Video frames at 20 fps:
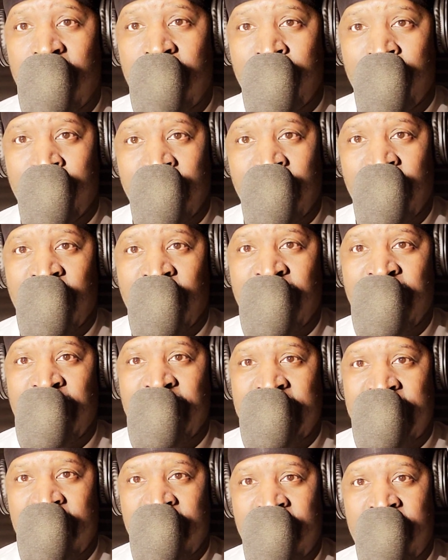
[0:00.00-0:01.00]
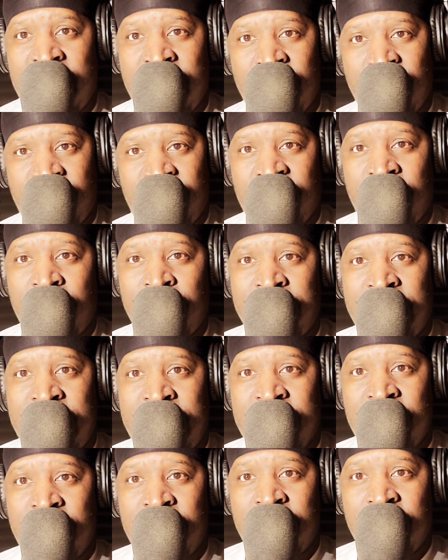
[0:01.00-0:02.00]
murdered and killed
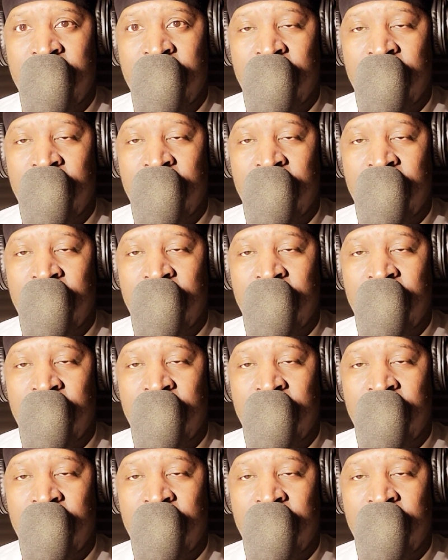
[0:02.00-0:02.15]
somebody